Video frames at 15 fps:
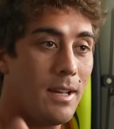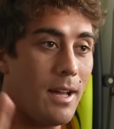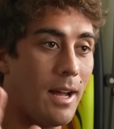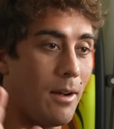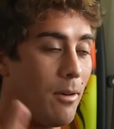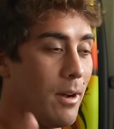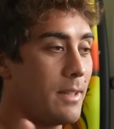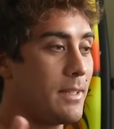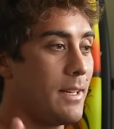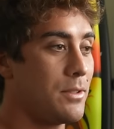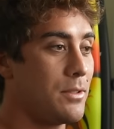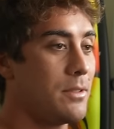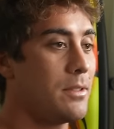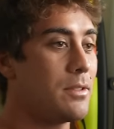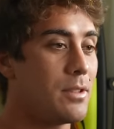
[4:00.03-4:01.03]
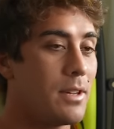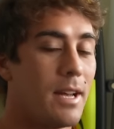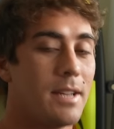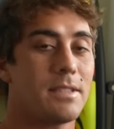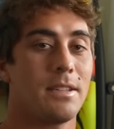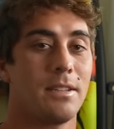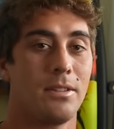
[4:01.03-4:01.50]
I wanted to introduce you
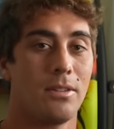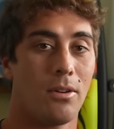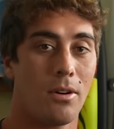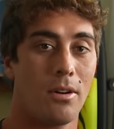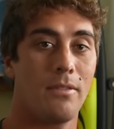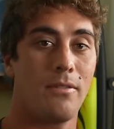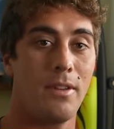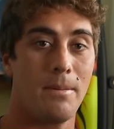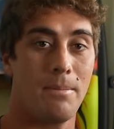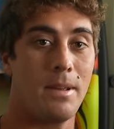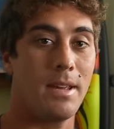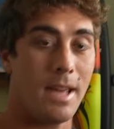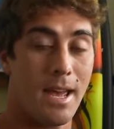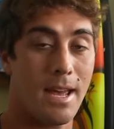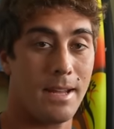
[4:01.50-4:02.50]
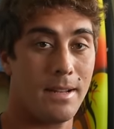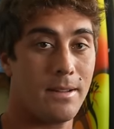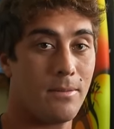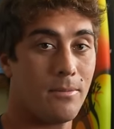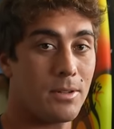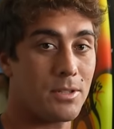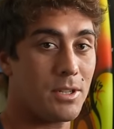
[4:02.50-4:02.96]
guys to
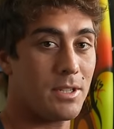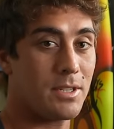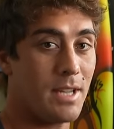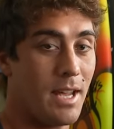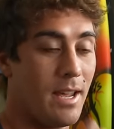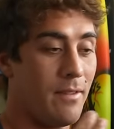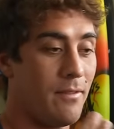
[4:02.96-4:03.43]
NordVPN, which is a